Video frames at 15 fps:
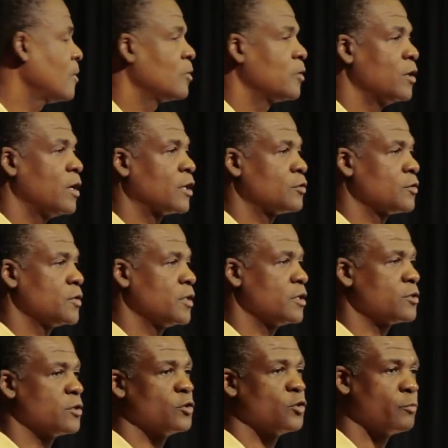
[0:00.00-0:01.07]
The doctor
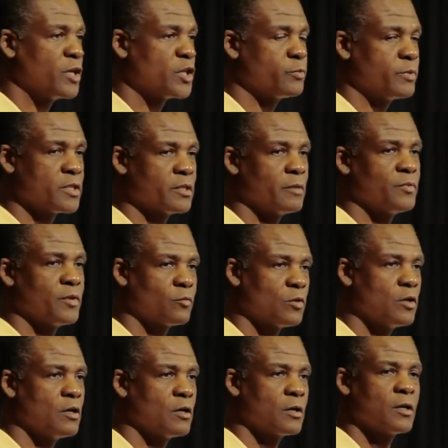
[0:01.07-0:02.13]
says, There must be something
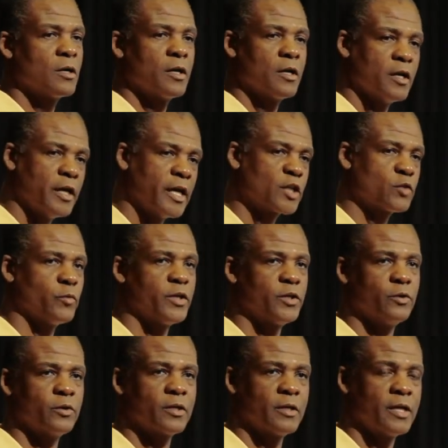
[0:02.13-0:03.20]
wrong. X ray
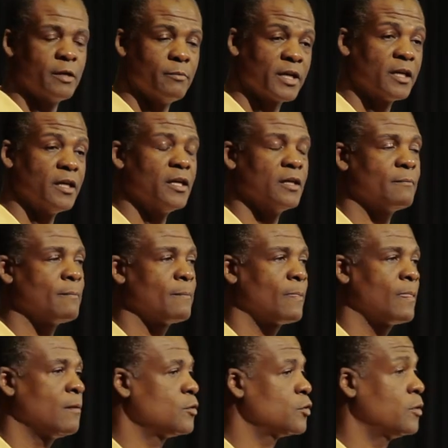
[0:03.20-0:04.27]
him again.
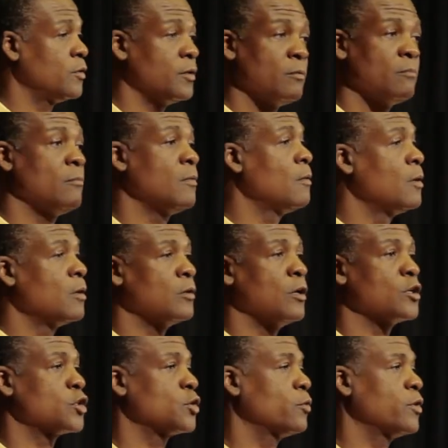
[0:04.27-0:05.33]

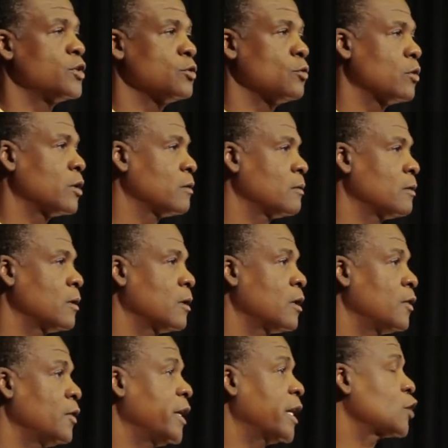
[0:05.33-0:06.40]
Long story short,
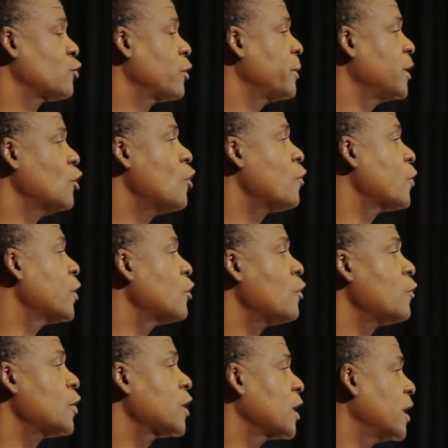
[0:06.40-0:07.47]
they x ray me over and
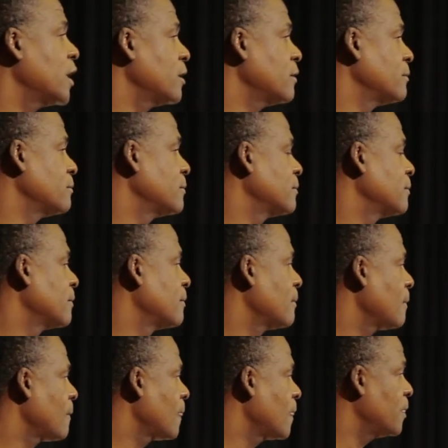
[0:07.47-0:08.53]
over again.
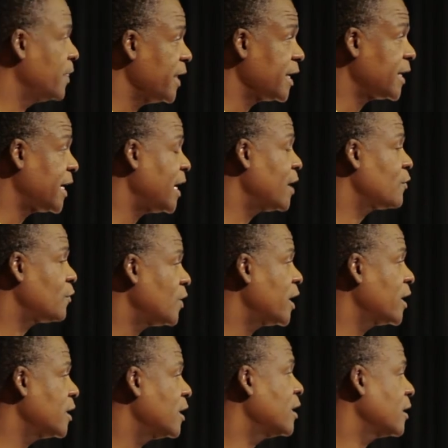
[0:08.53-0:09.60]
They can't
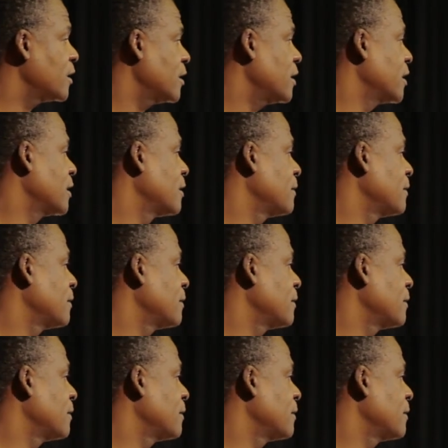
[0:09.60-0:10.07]
find anything